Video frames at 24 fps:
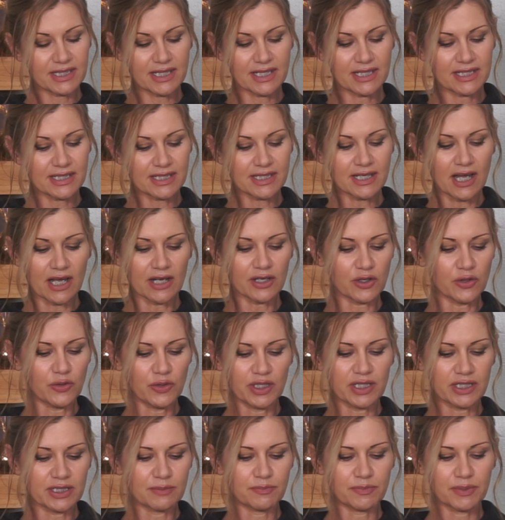it's not
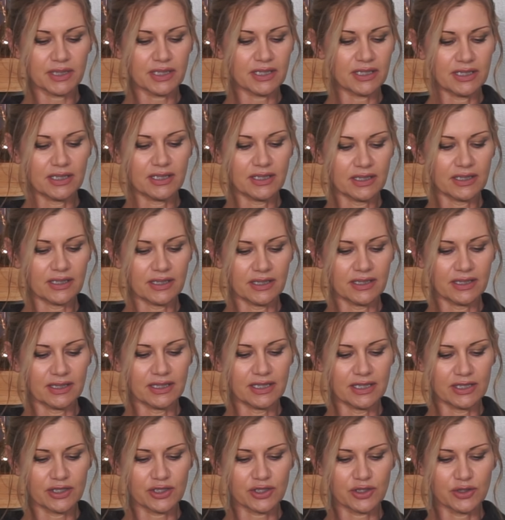going to be an
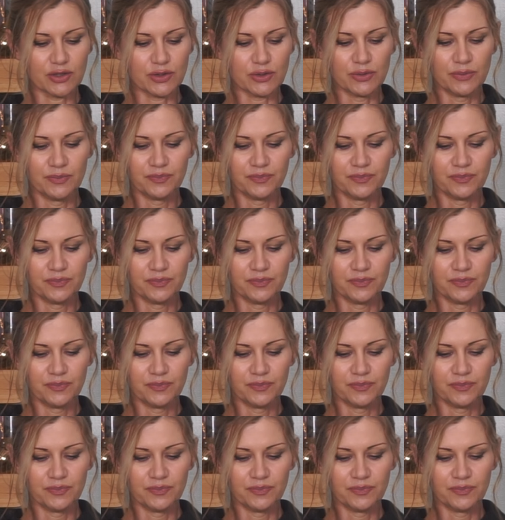issue.